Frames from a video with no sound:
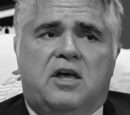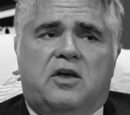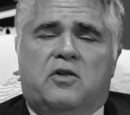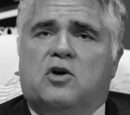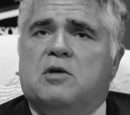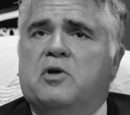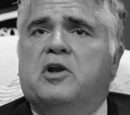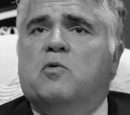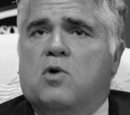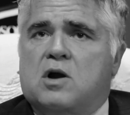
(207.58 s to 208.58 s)
you know,
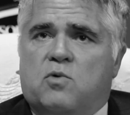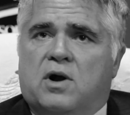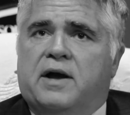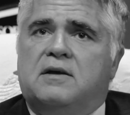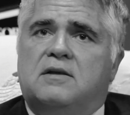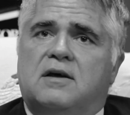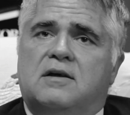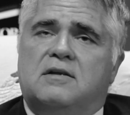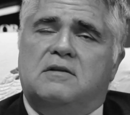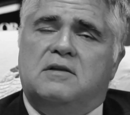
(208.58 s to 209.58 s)
community work where I
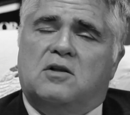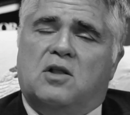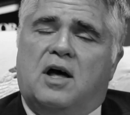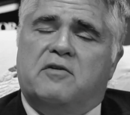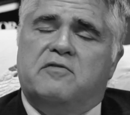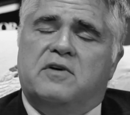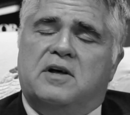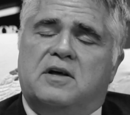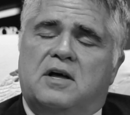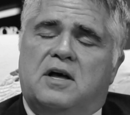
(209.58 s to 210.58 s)
uh, did a lot of,
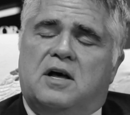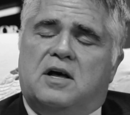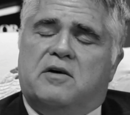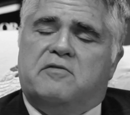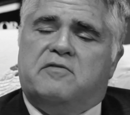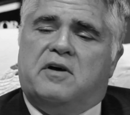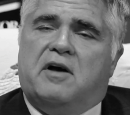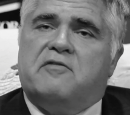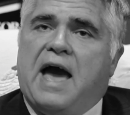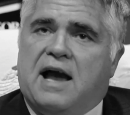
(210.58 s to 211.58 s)
uh, of, uh,
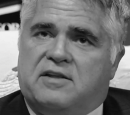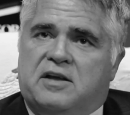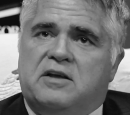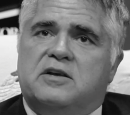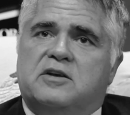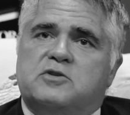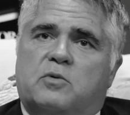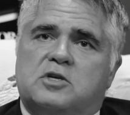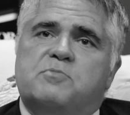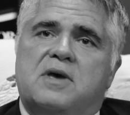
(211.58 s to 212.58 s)
of, acting, so
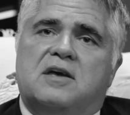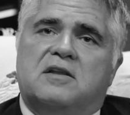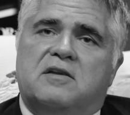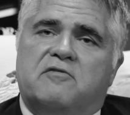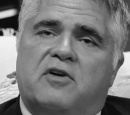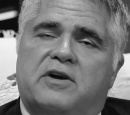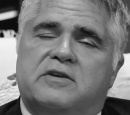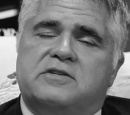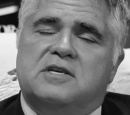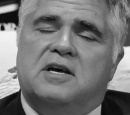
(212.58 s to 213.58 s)
to speak, in
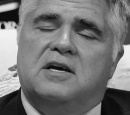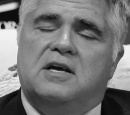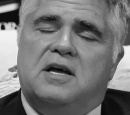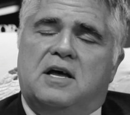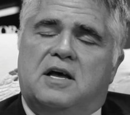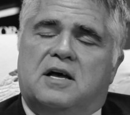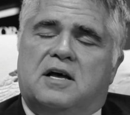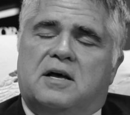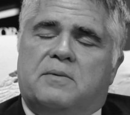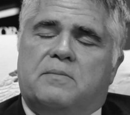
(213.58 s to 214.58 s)
various
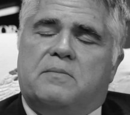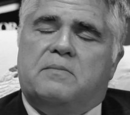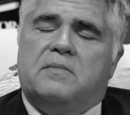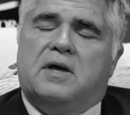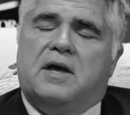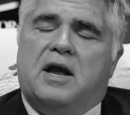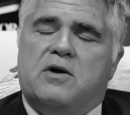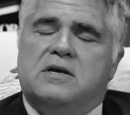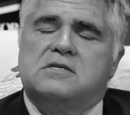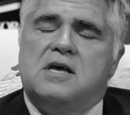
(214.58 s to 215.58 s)
um, uh,
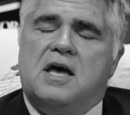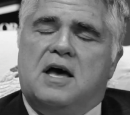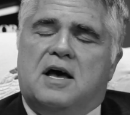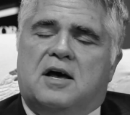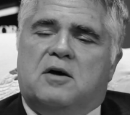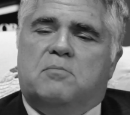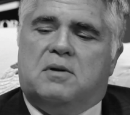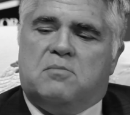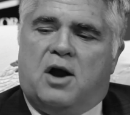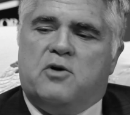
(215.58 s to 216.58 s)
areas. Uh,
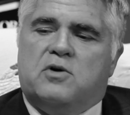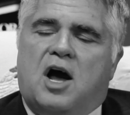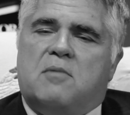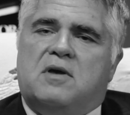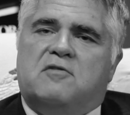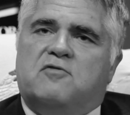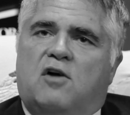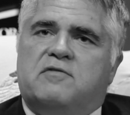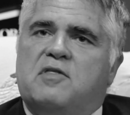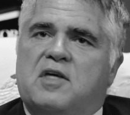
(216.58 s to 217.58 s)
but Mario got me
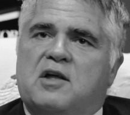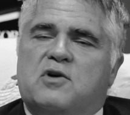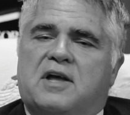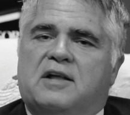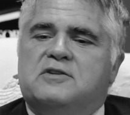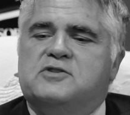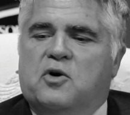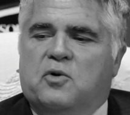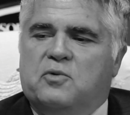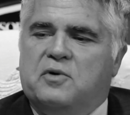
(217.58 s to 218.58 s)
involved in theater again,
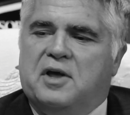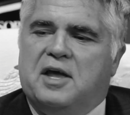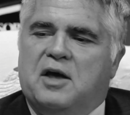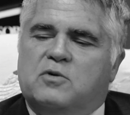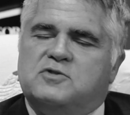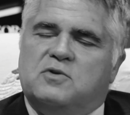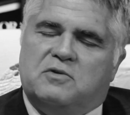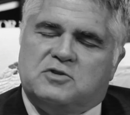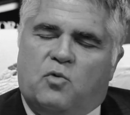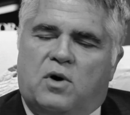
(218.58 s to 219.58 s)
so it was it
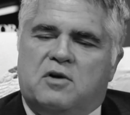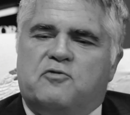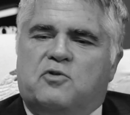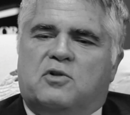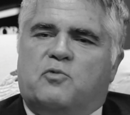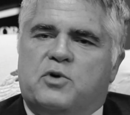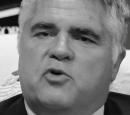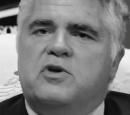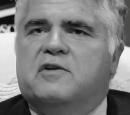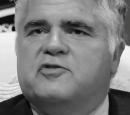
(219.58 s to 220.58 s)
was a wonderful
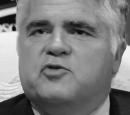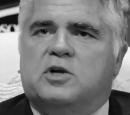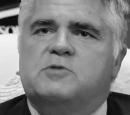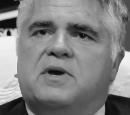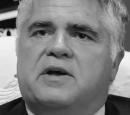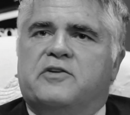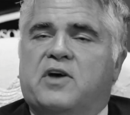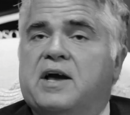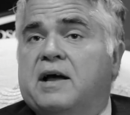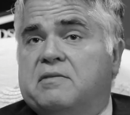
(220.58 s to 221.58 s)
reunion of sorts because
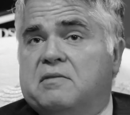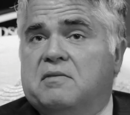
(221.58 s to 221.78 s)
I got